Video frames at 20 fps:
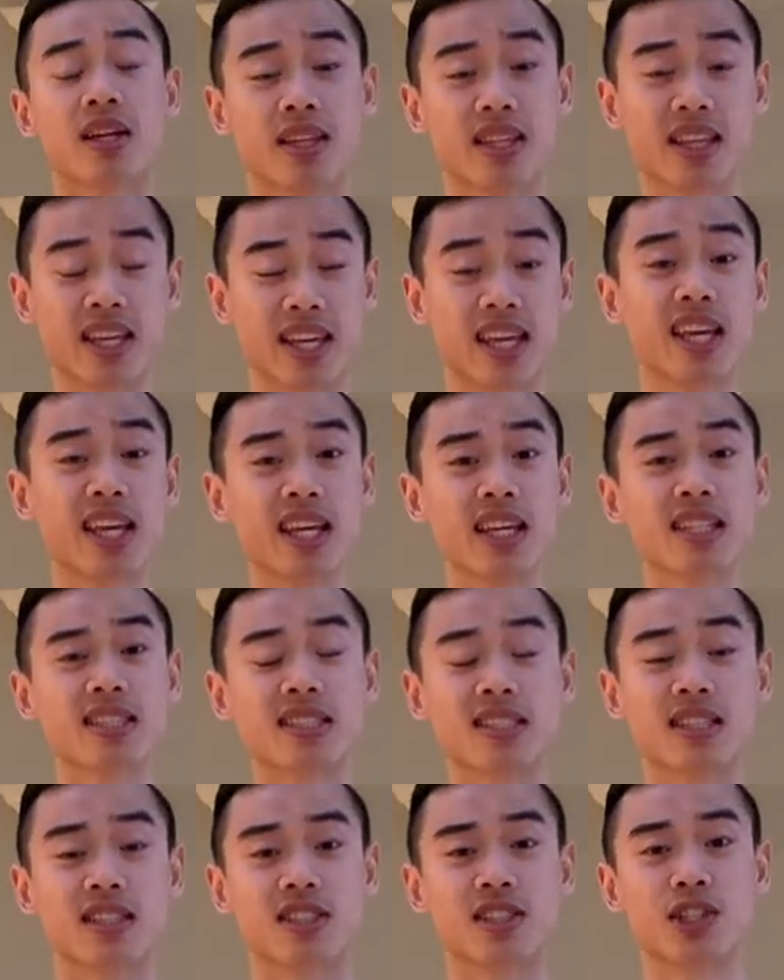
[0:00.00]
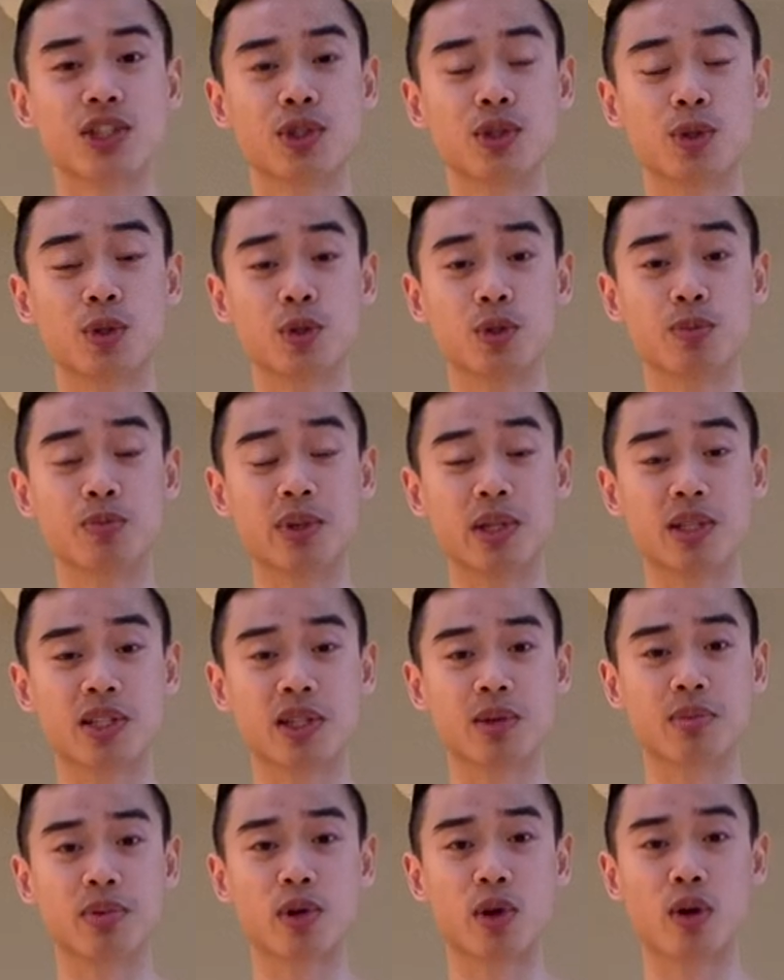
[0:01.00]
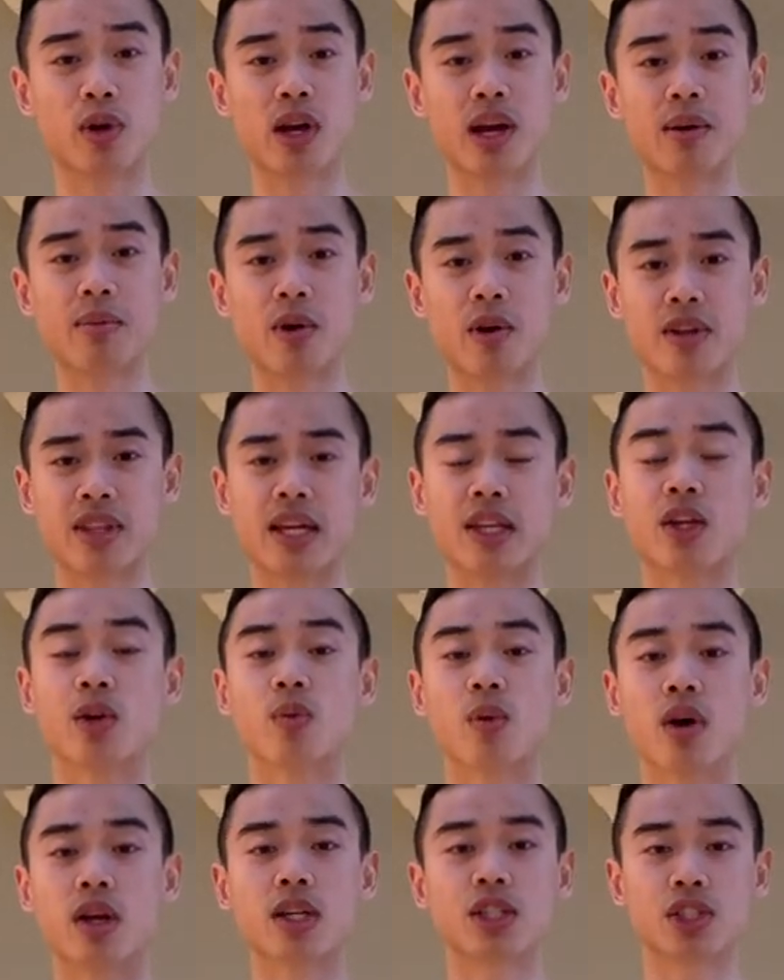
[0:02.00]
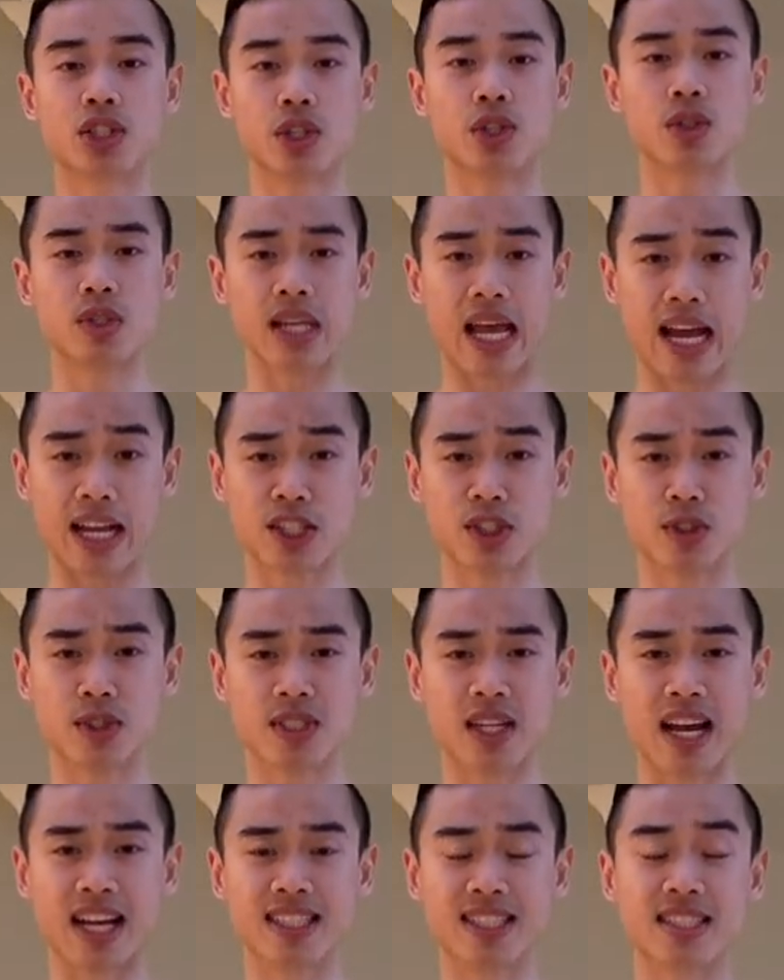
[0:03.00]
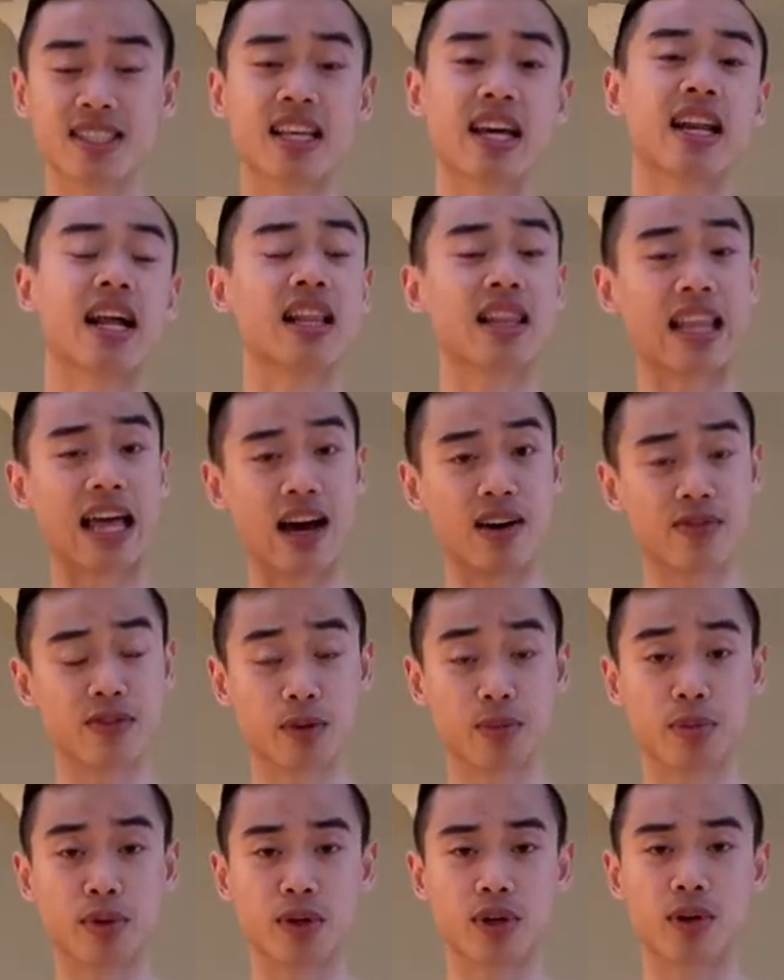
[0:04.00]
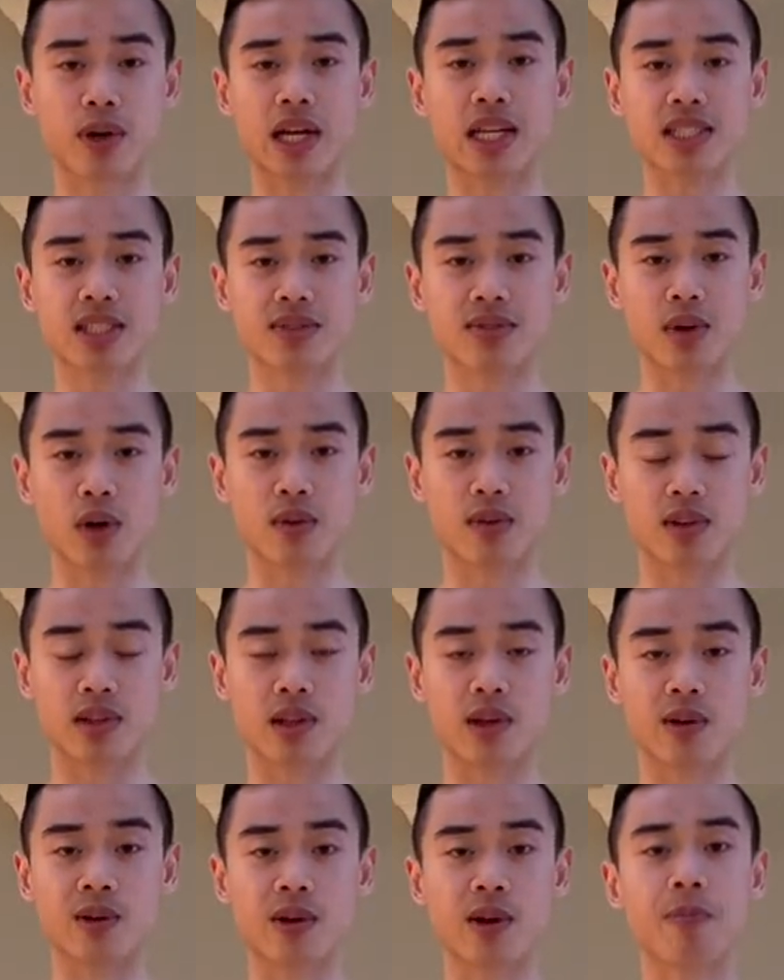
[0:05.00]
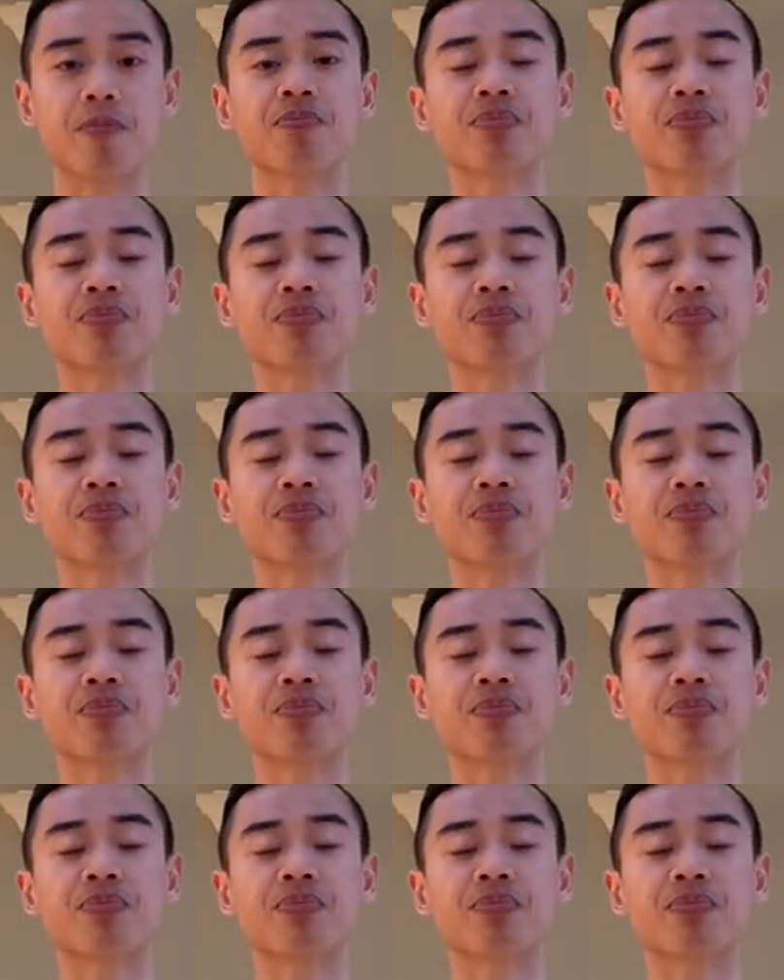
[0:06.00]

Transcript: The keys to building a program are that you wanna choose exercises that allow for progressive overload.